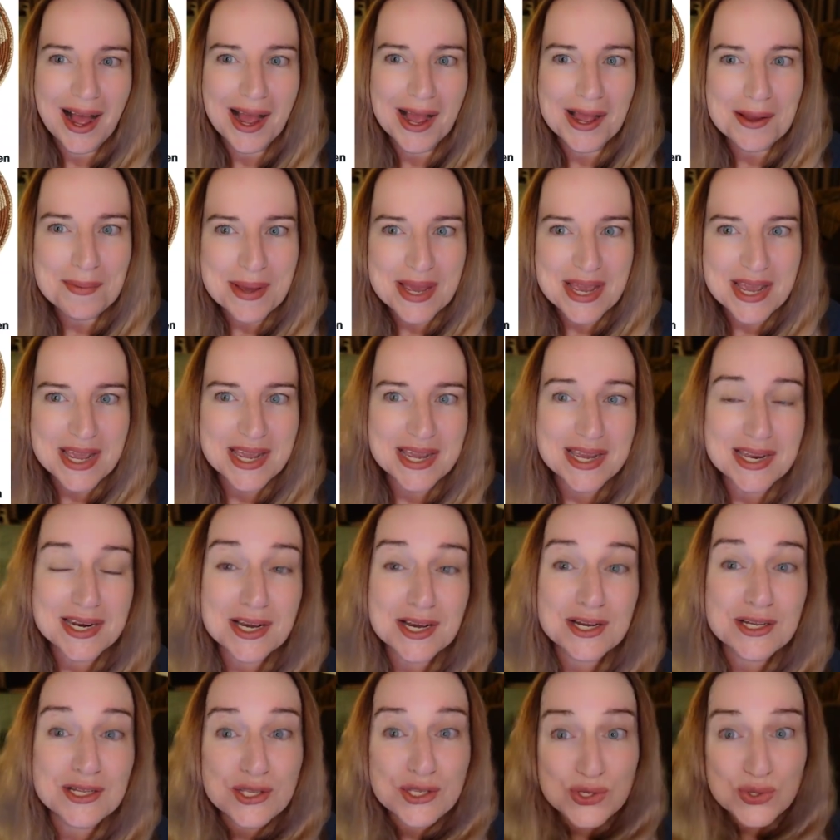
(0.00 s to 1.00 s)
I
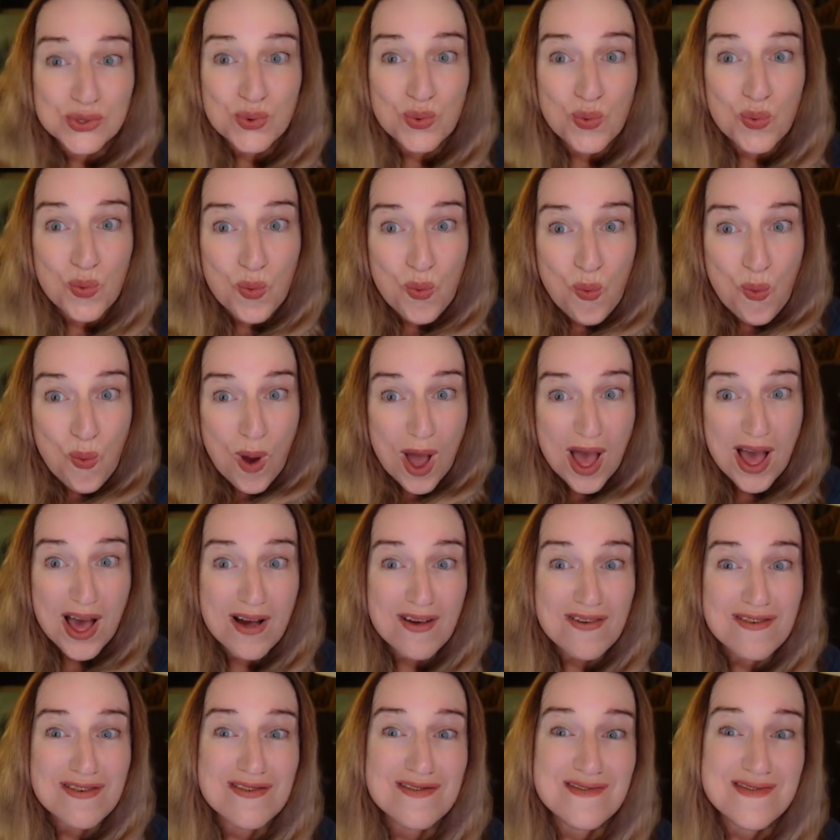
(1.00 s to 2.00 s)
paid
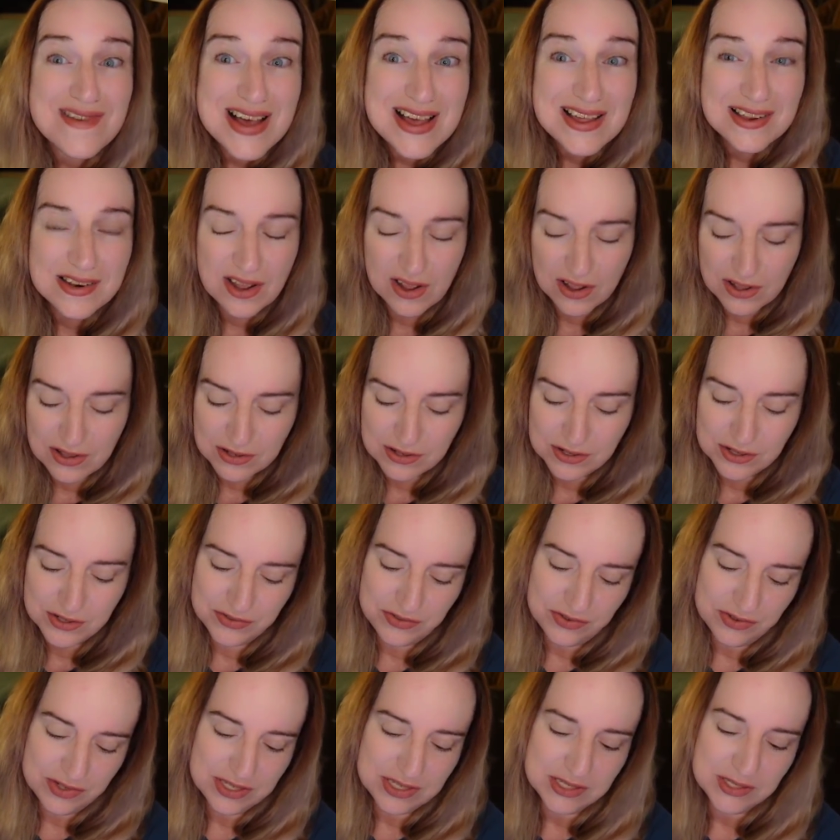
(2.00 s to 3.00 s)
twelve dollars
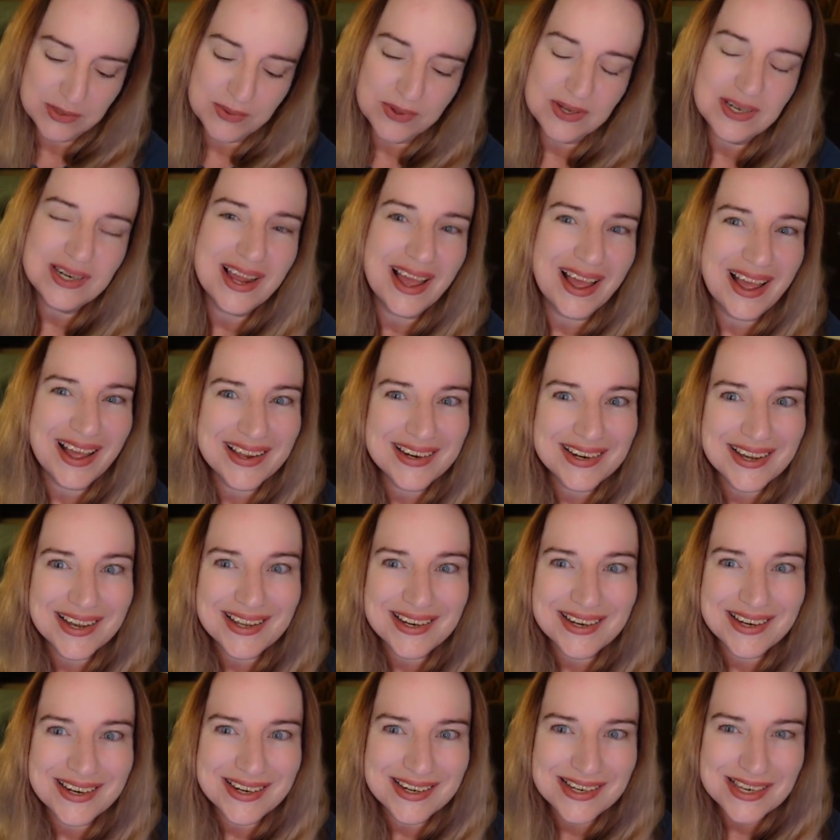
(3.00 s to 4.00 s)
for this one at
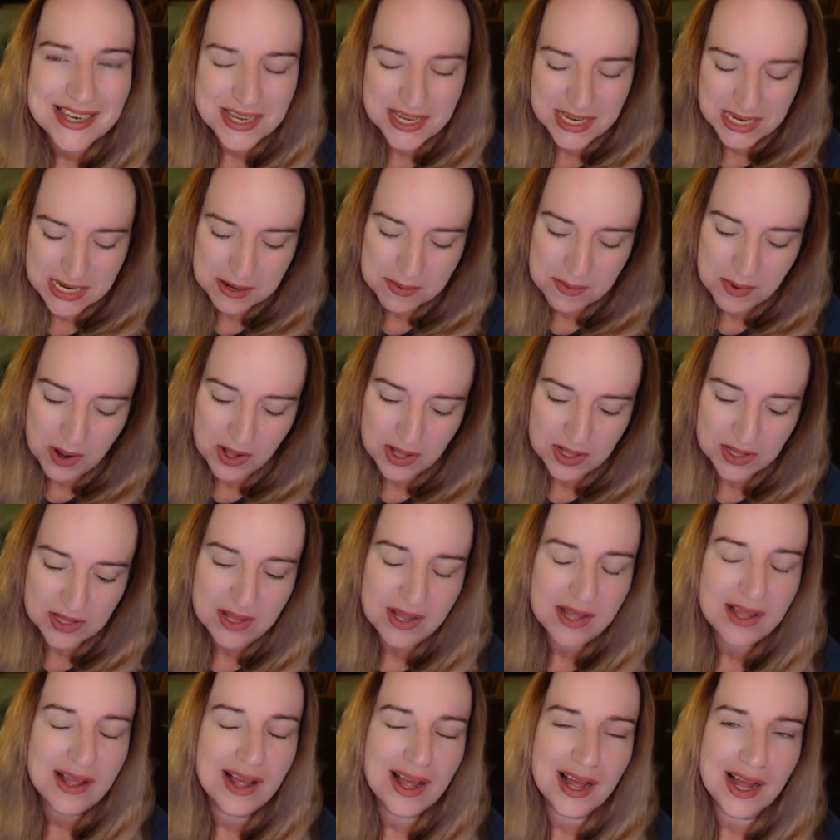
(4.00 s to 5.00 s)
an antique mall.
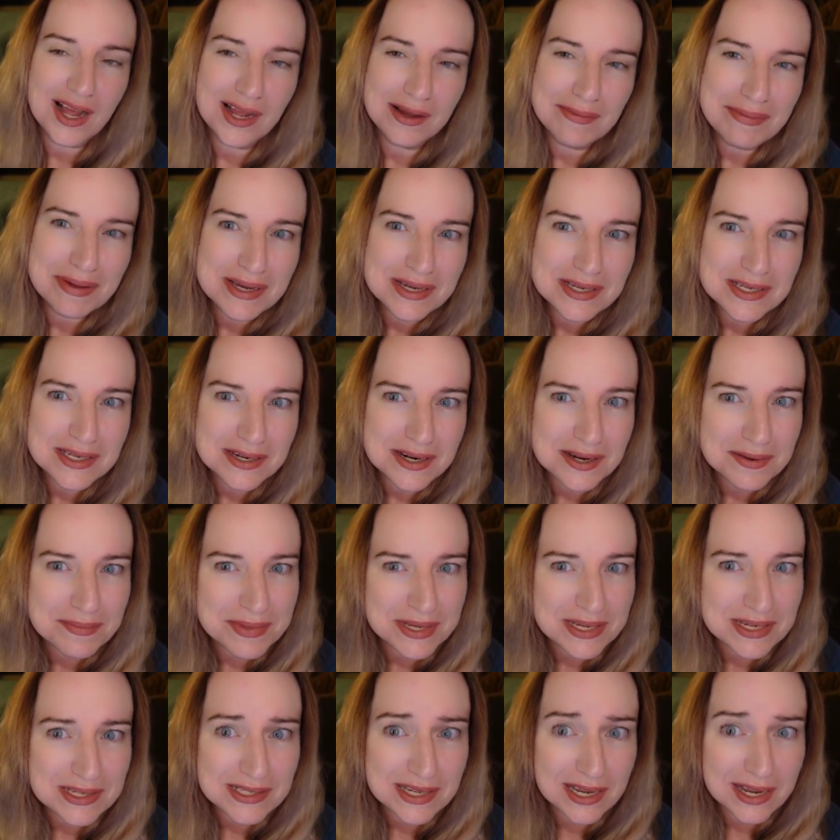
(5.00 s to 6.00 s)
I picked it up
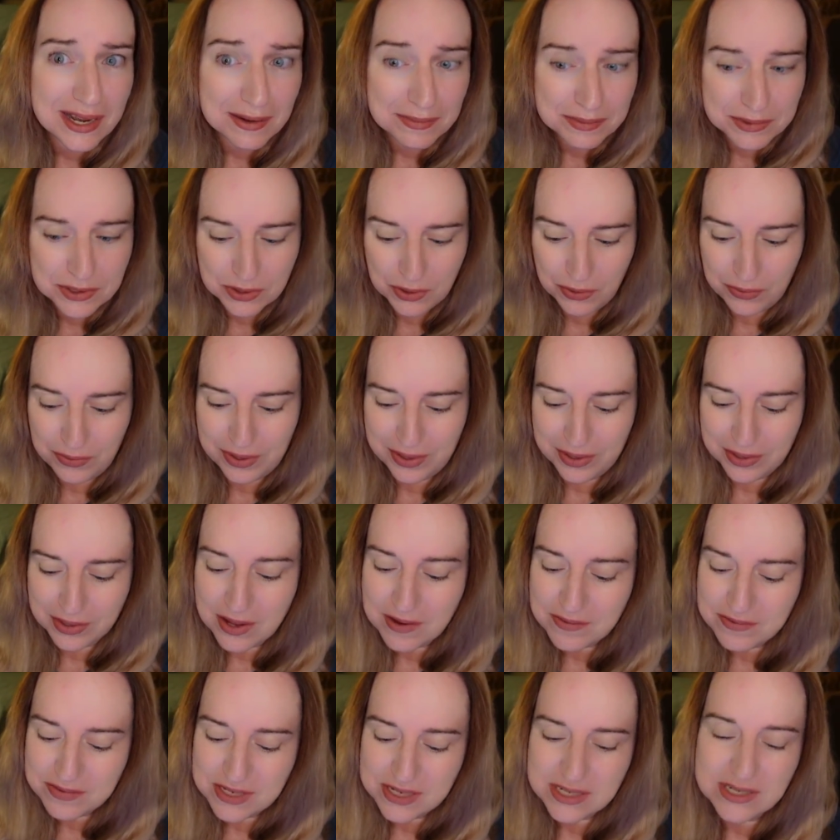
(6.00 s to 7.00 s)
because I absolutely
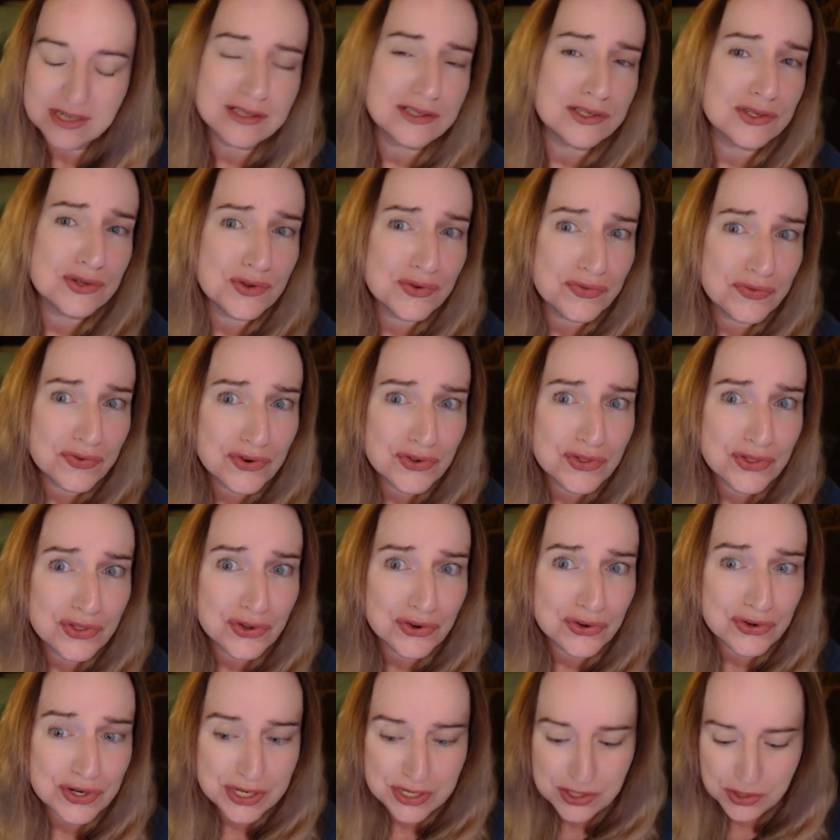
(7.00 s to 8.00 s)
loved it. It sold for
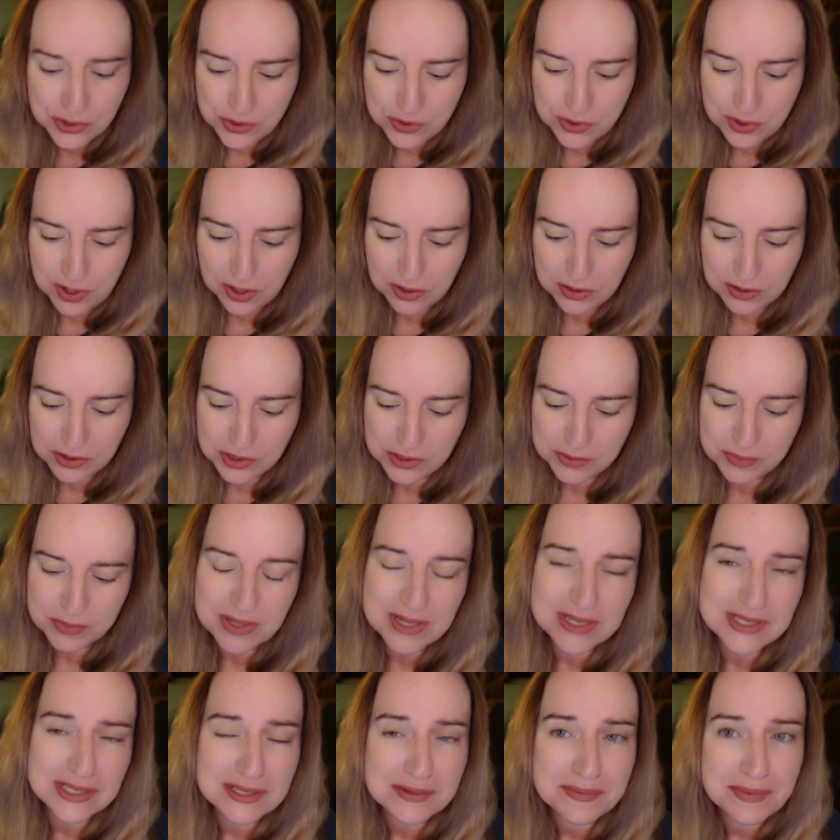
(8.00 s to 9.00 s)
thirty-two dollars
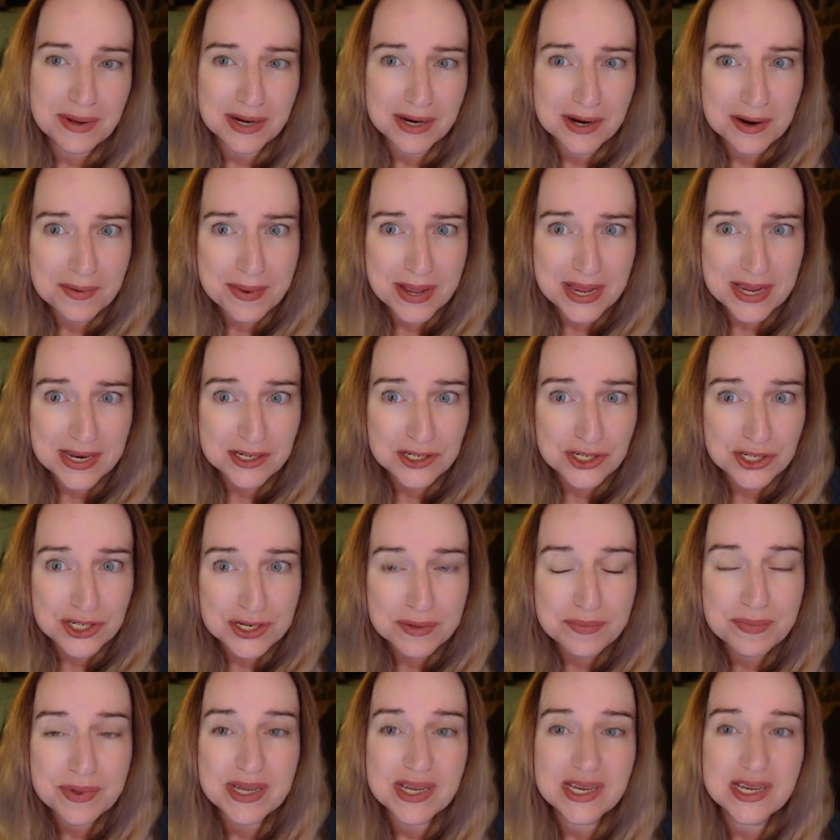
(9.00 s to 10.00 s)
plus the buyer paid
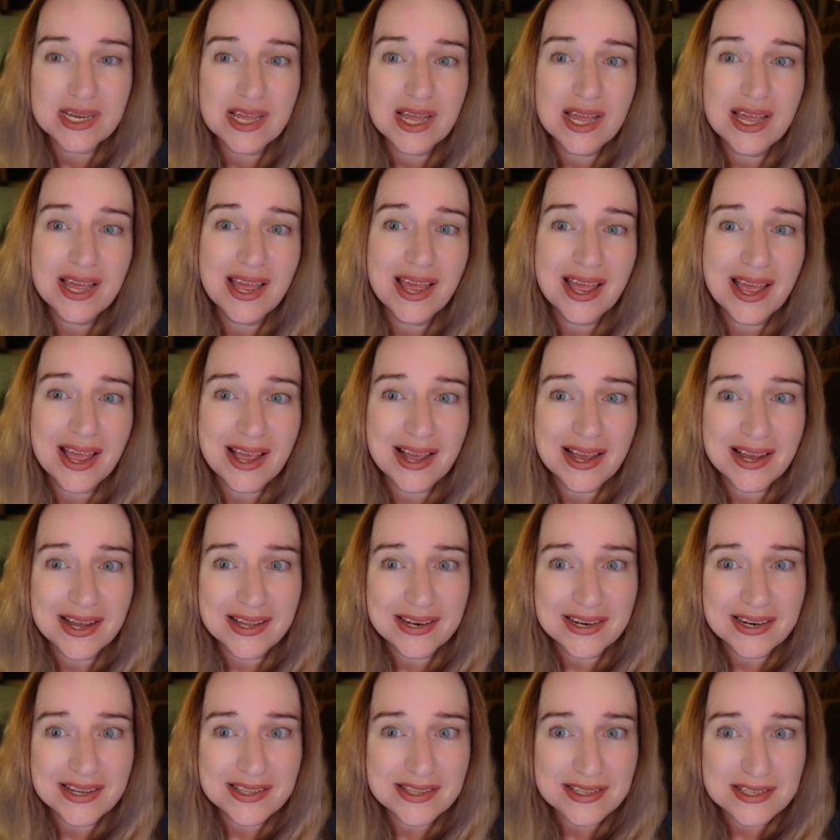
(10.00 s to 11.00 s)
shipping,
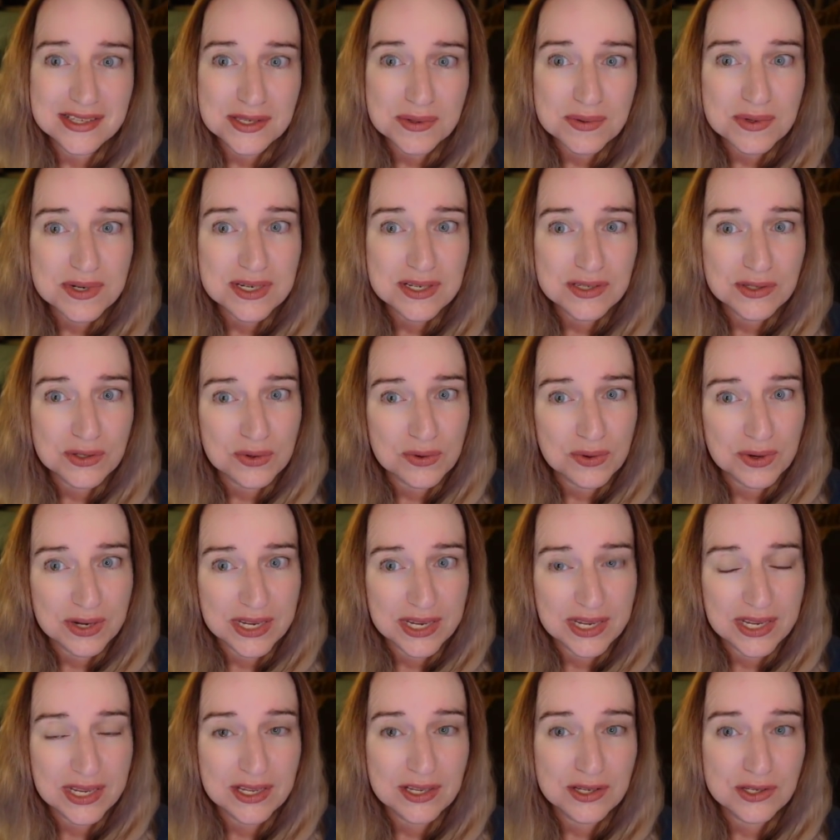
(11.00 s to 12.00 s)
and this one is
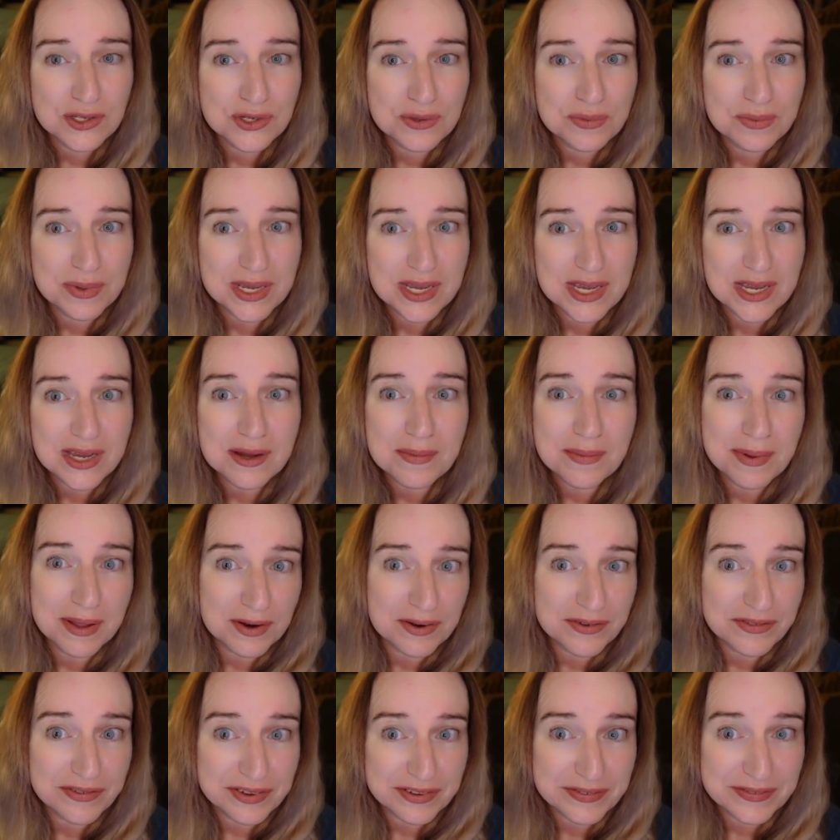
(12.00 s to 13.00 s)
going to be
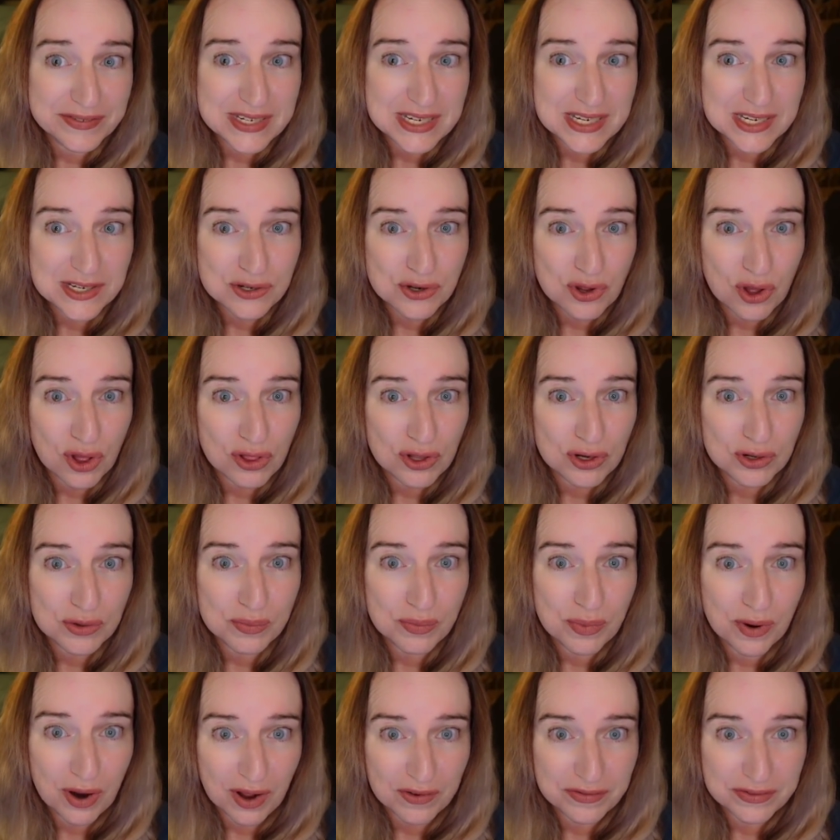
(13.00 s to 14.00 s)
about a fifteen dollar
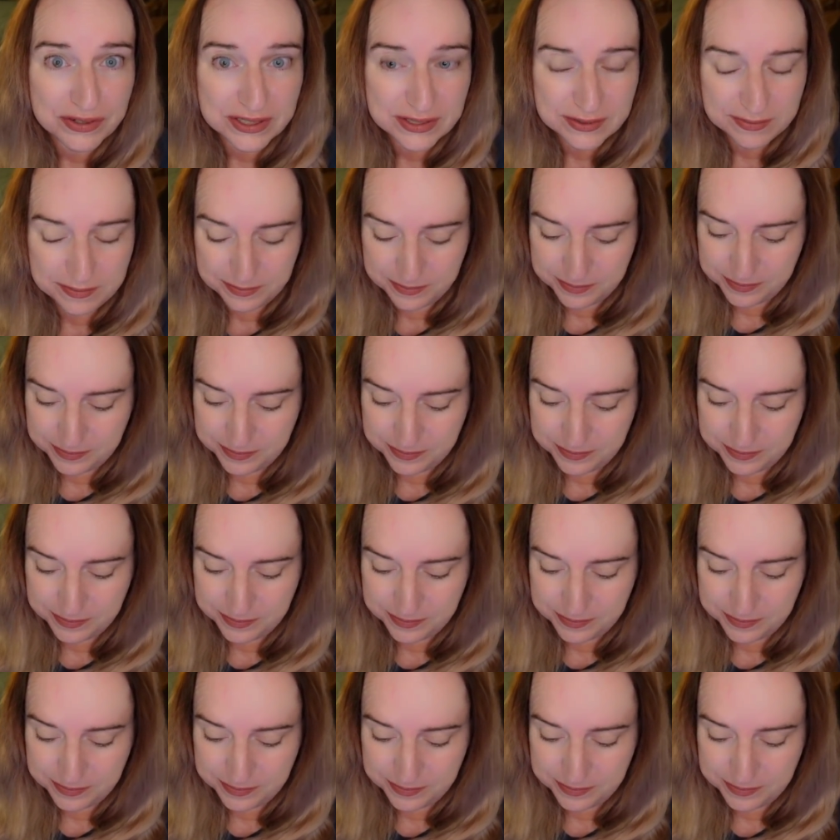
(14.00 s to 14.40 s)
profit.